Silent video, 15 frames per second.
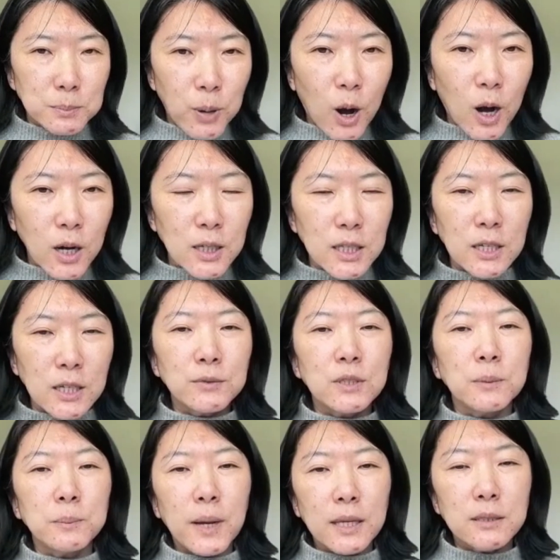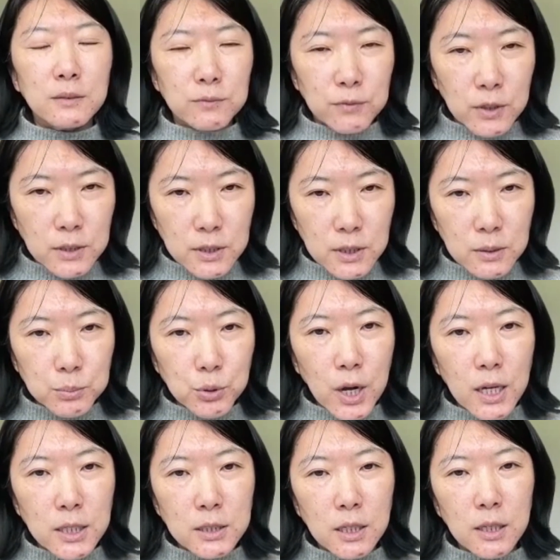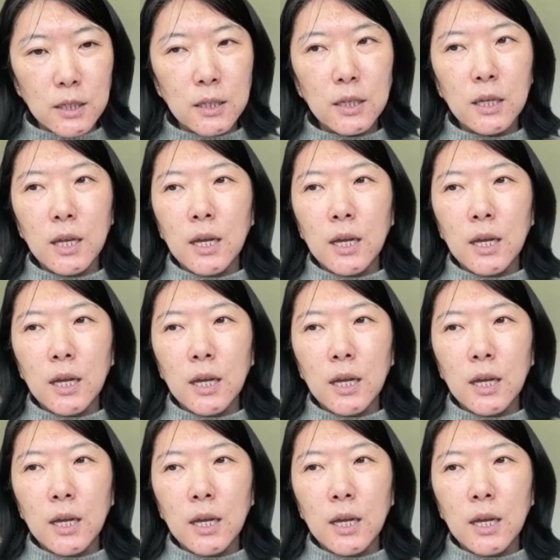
part, leave the best first impression,